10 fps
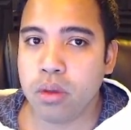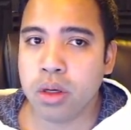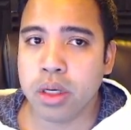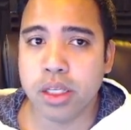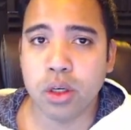
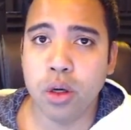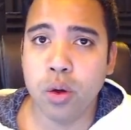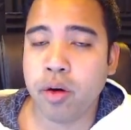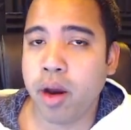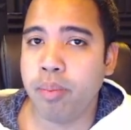Okay, so you
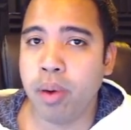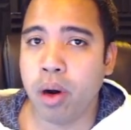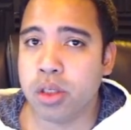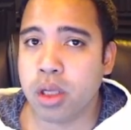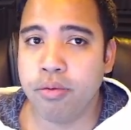would create a
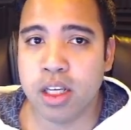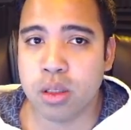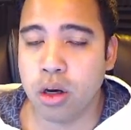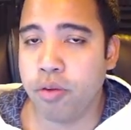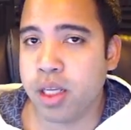post on your
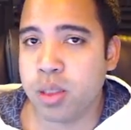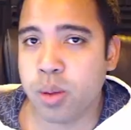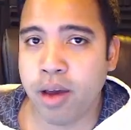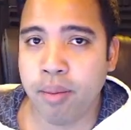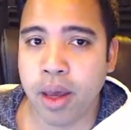Facebook
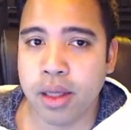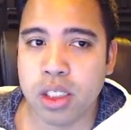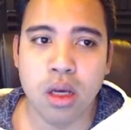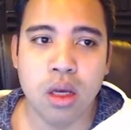fan page.